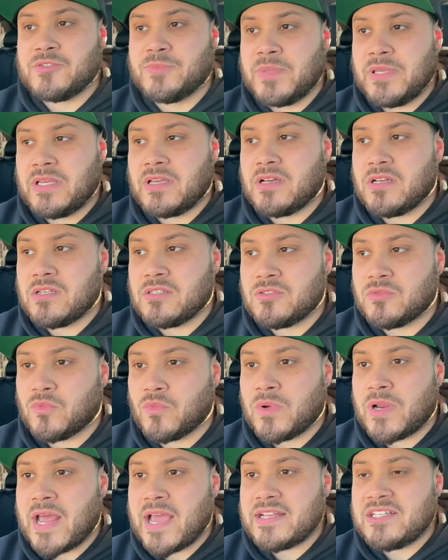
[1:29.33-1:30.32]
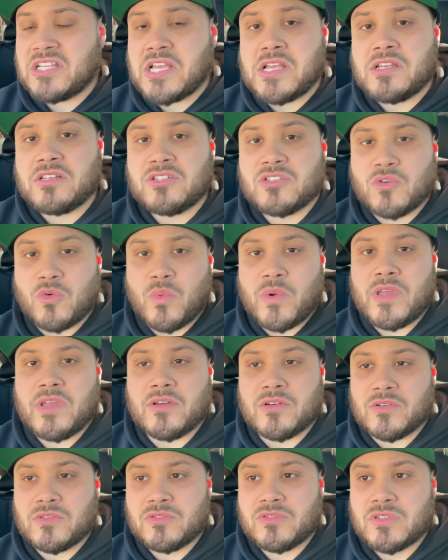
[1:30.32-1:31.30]
because when I changed the
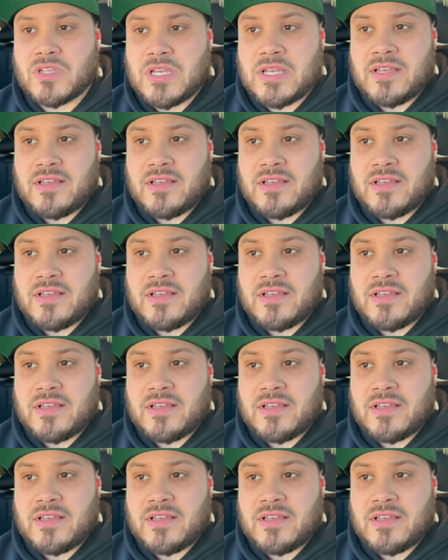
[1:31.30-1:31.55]
wheels,